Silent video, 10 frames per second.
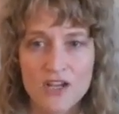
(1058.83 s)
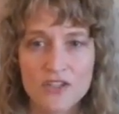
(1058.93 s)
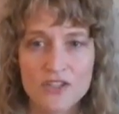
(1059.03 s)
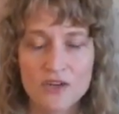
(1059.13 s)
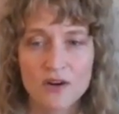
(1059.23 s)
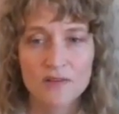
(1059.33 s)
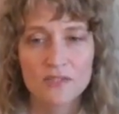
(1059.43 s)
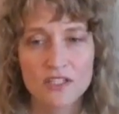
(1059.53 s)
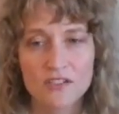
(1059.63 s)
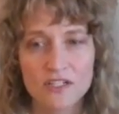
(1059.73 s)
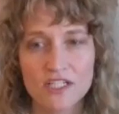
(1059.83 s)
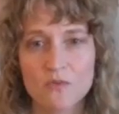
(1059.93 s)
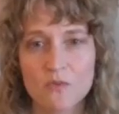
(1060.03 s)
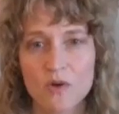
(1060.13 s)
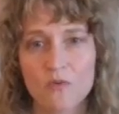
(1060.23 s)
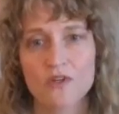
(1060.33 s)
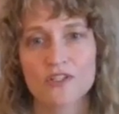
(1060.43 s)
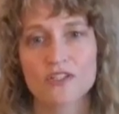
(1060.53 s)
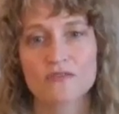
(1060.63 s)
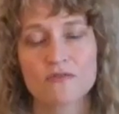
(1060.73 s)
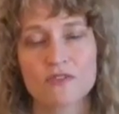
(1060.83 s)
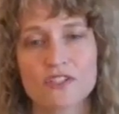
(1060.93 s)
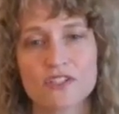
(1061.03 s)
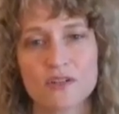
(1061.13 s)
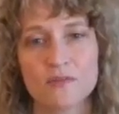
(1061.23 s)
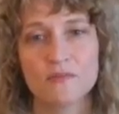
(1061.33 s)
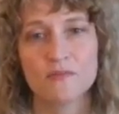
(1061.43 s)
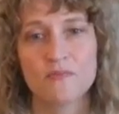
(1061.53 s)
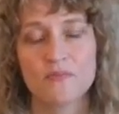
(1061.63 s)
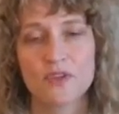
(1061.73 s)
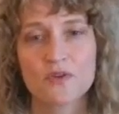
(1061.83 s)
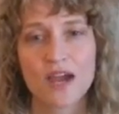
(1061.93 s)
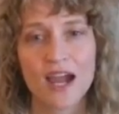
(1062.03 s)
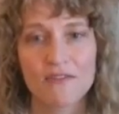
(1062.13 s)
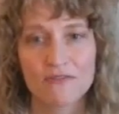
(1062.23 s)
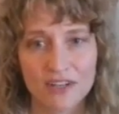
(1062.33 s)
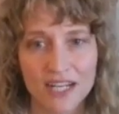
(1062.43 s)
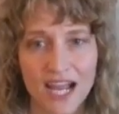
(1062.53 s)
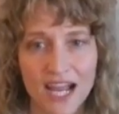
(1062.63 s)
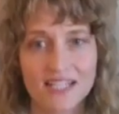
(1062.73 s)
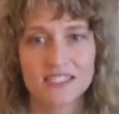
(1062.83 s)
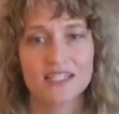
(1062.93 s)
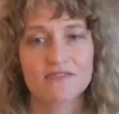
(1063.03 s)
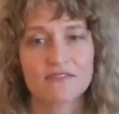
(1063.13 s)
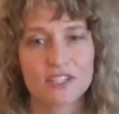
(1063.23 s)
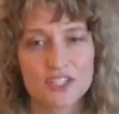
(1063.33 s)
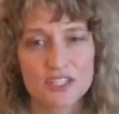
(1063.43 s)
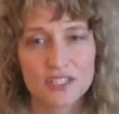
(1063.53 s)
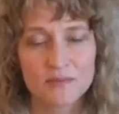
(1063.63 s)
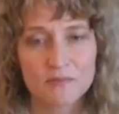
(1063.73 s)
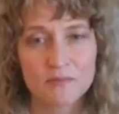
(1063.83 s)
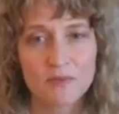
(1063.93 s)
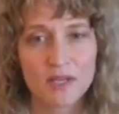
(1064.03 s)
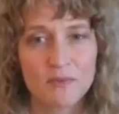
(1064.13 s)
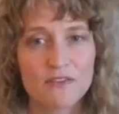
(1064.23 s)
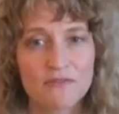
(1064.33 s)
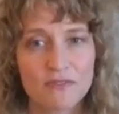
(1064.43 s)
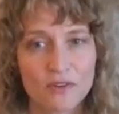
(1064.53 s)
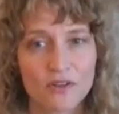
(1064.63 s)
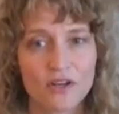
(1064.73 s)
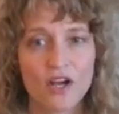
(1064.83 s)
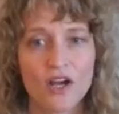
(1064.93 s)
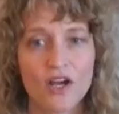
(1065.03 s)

So I'm curious what words of wisdom you have for casting a vision, maybe for